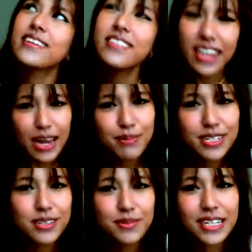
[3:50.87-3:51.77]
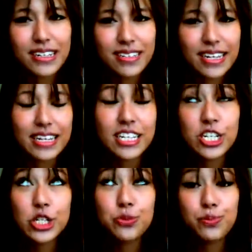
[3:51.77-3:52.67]
it could happen to me. Like,
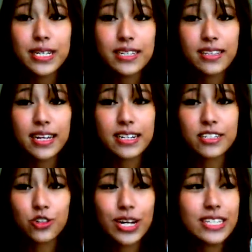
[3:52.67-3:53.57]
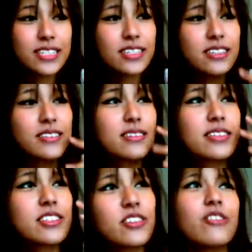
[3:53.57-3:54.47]
he could be, like, trying to
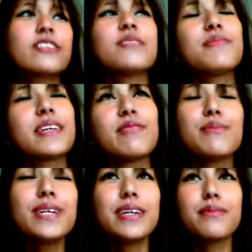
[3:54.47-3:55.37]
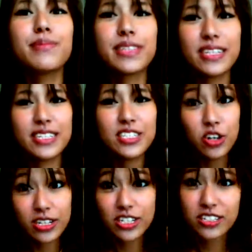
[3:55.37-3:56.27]
start something with me, but then he's
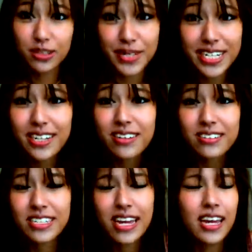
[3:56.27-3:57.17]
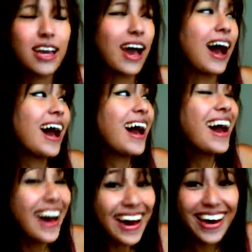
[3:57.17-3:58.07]
talking to somebody else. Ha
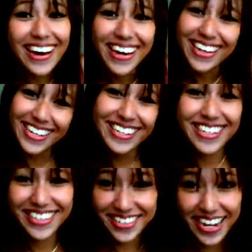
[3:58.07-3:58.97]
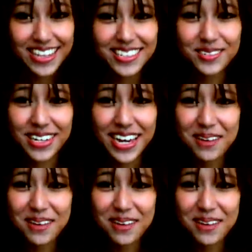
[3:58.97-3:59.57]
ha ha, that's exactly what